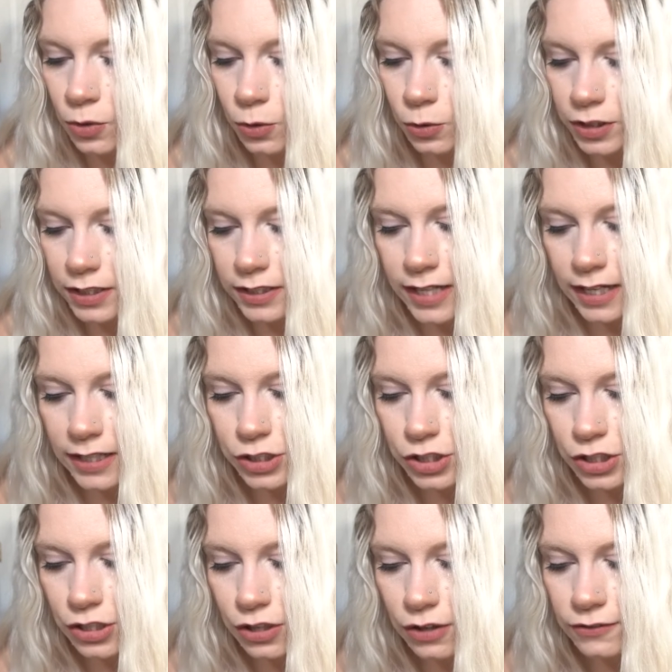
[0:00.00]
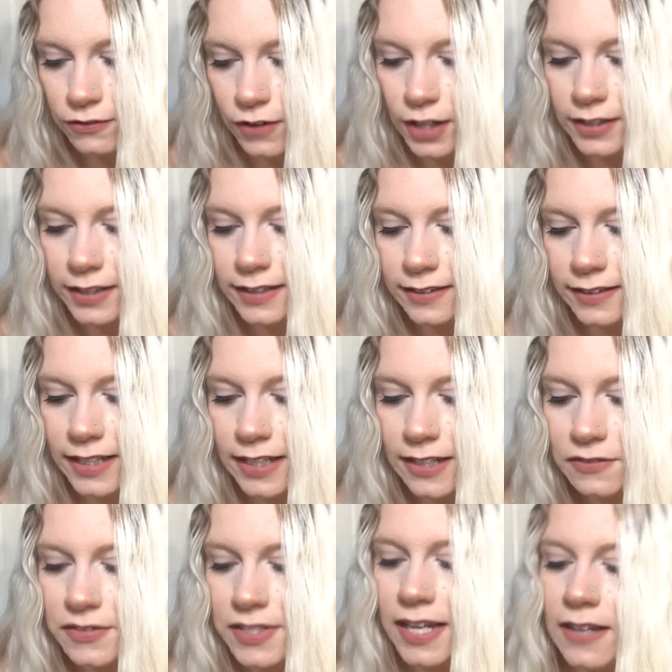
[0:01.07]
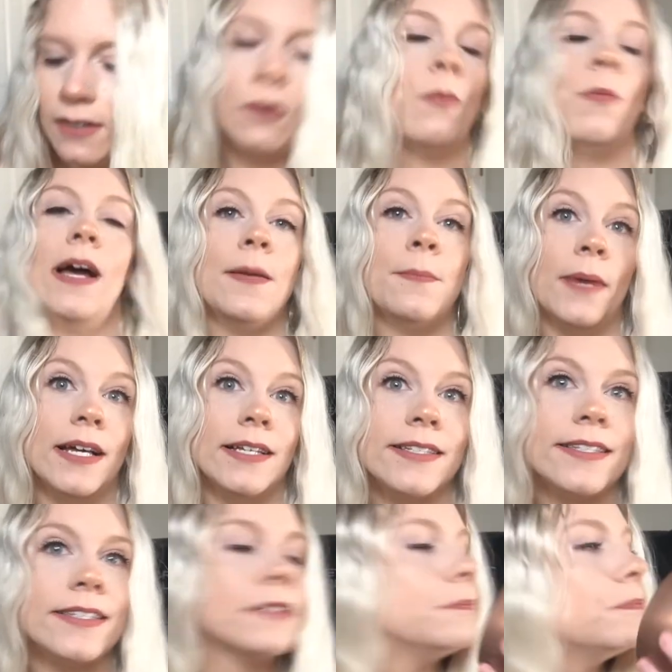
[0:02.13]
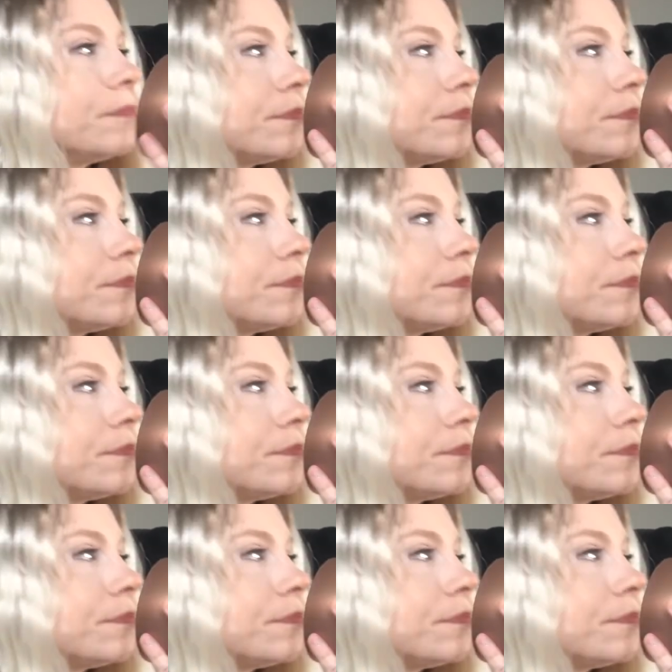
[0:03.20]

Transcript: golden nectar, falling leaves, and white musk.